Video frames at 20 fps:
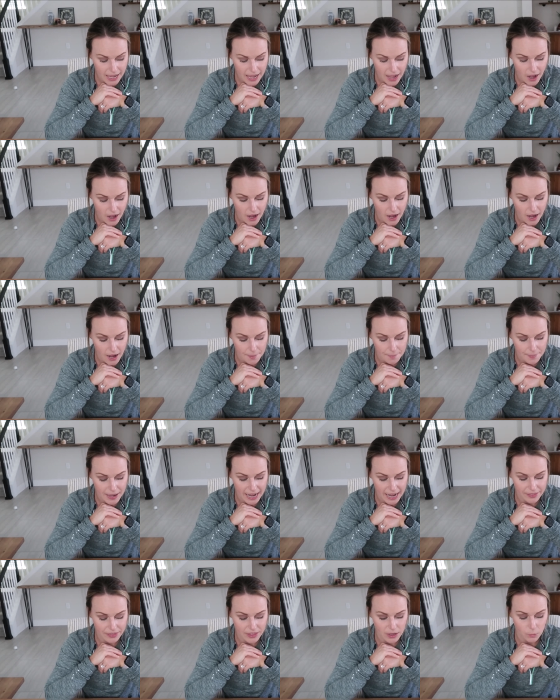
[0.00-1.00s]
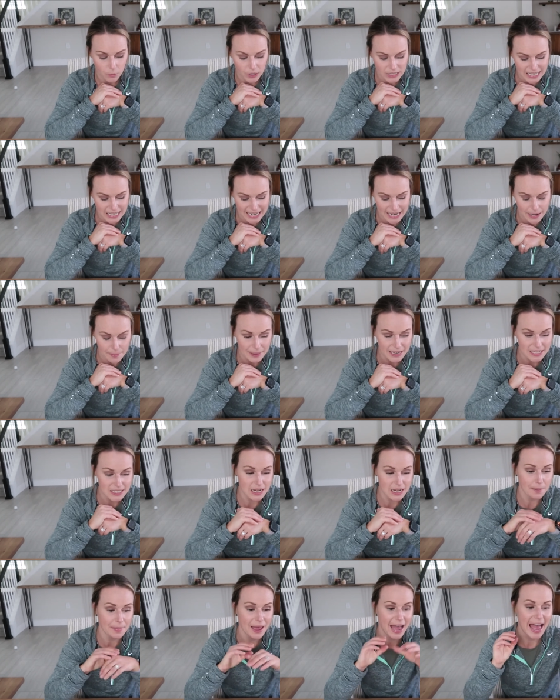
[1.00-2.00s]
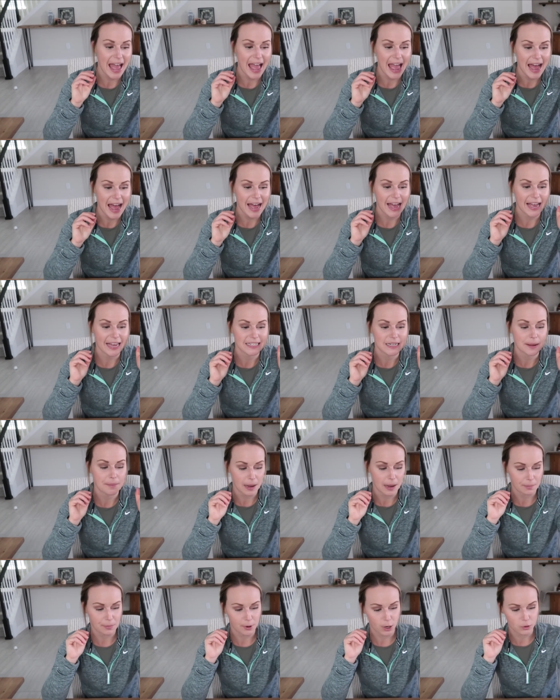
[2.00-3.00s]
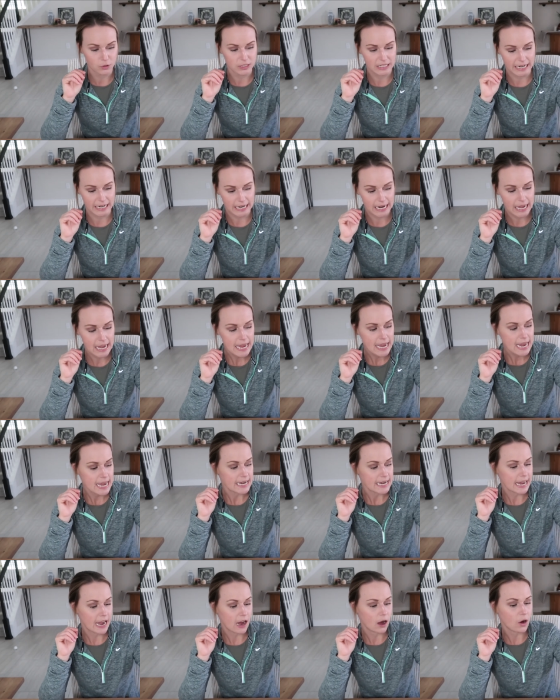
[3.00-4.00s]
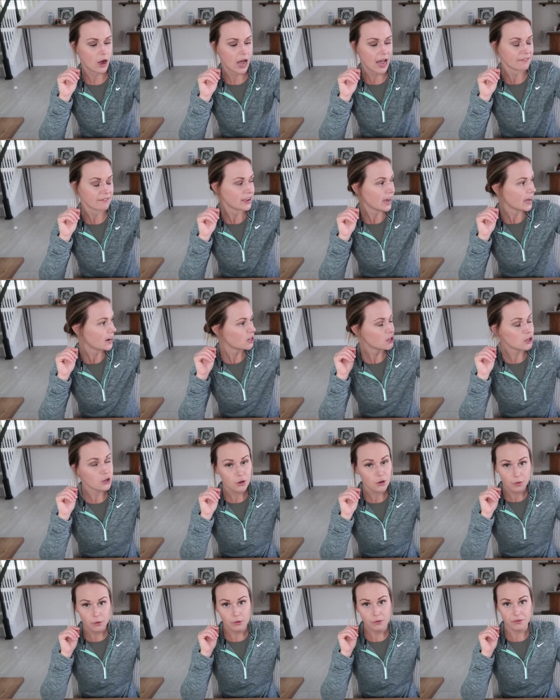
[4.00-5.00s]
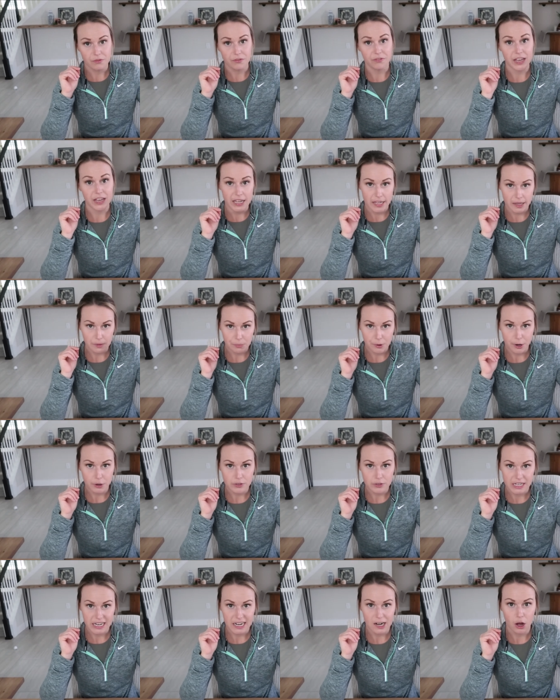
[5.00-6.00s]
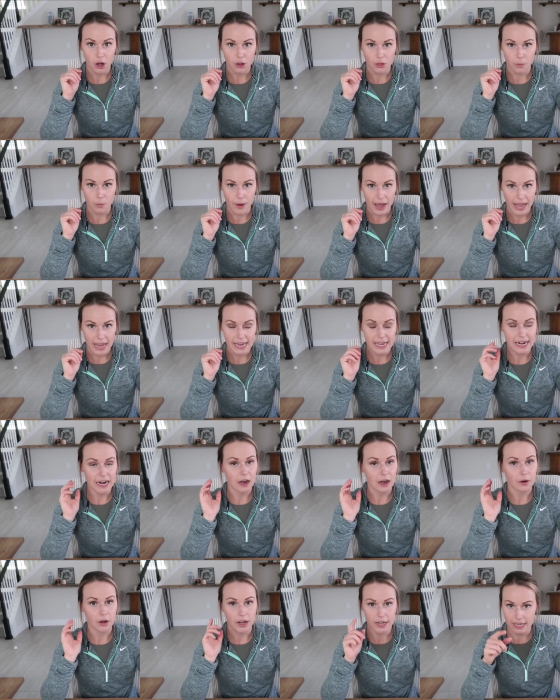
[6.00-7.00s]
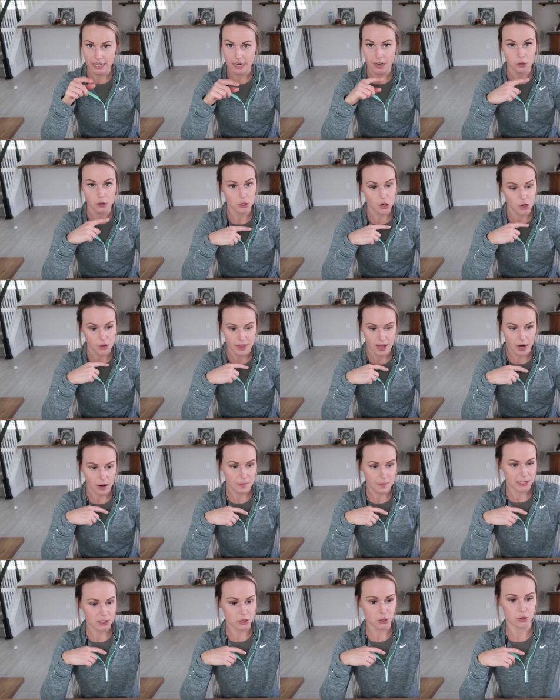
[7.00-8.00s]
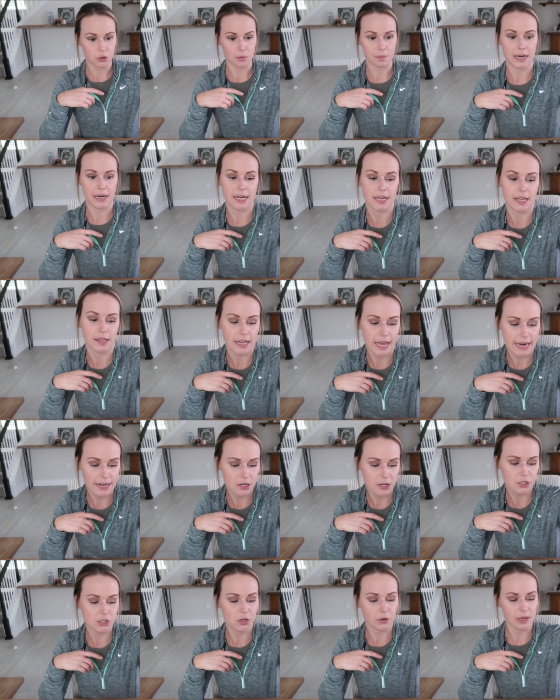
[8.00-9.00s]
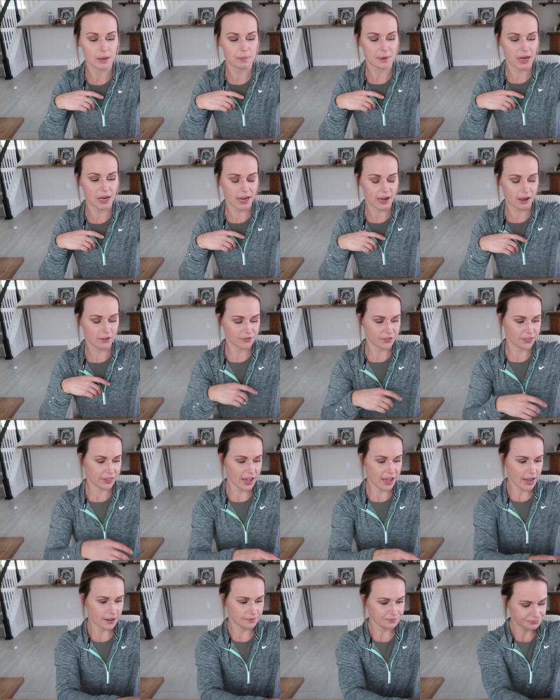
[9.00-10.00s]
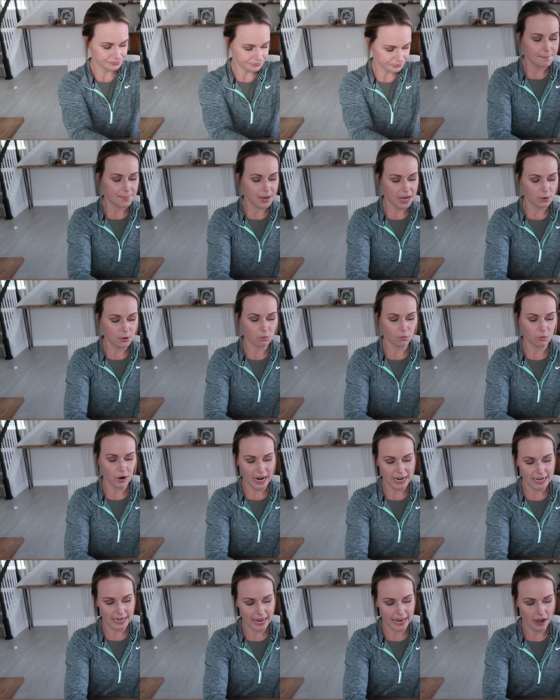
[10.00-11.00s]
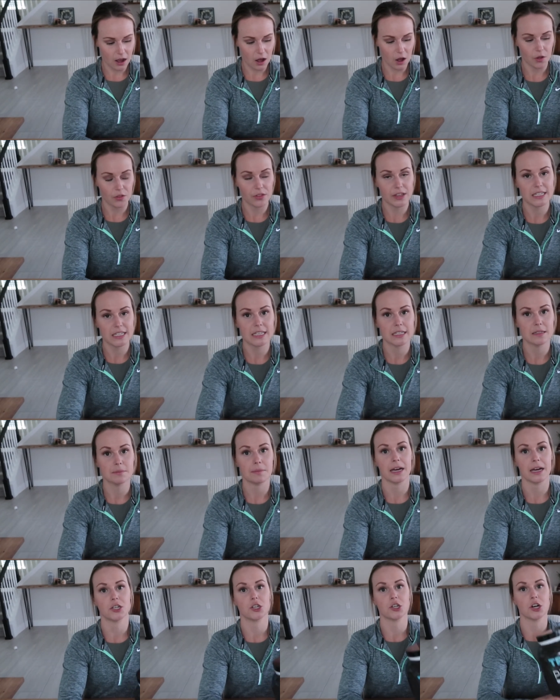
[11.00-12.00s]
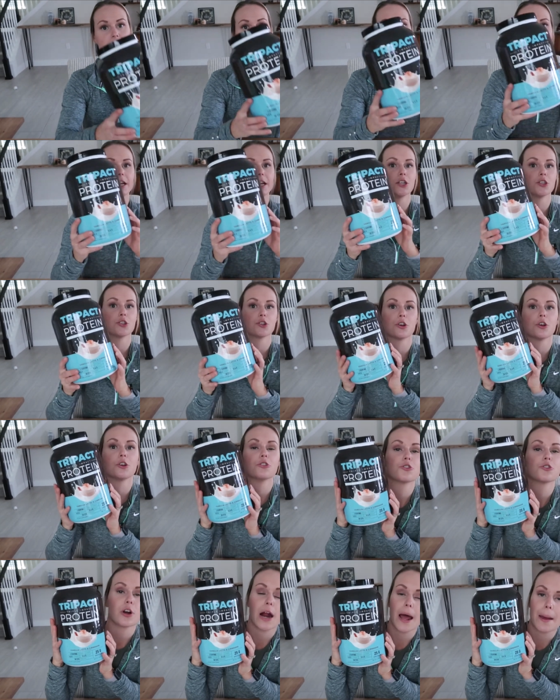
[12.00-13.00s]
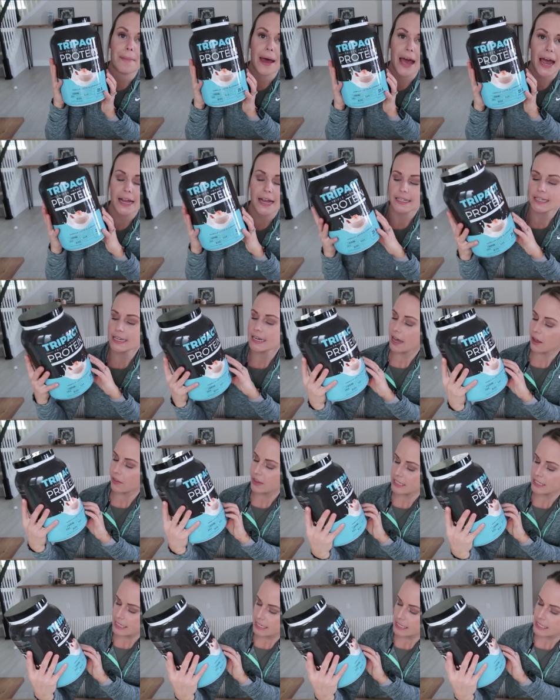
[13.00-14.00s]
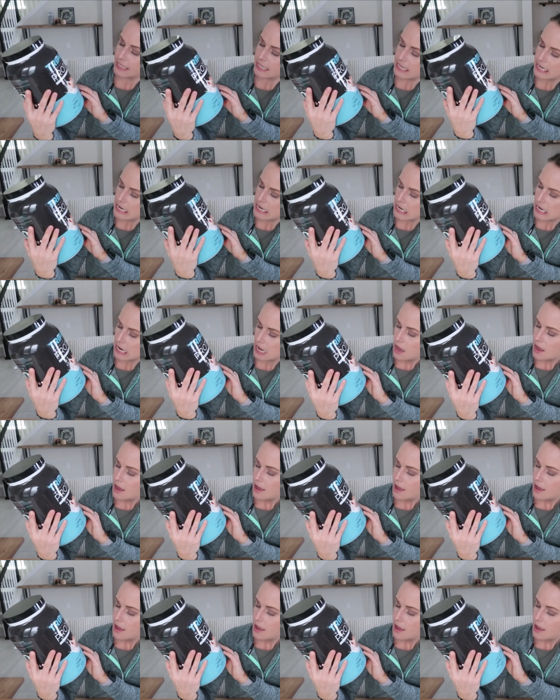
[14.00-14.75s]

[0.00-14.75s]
up. Um, and then once I get it mixed up, I add my protein. Now I've got a new vegan protein on the way and I'll, again, I'll show you that on my social media later. So keep an eye out for that. But right now, this is my tried and true tri-packed. Now this is the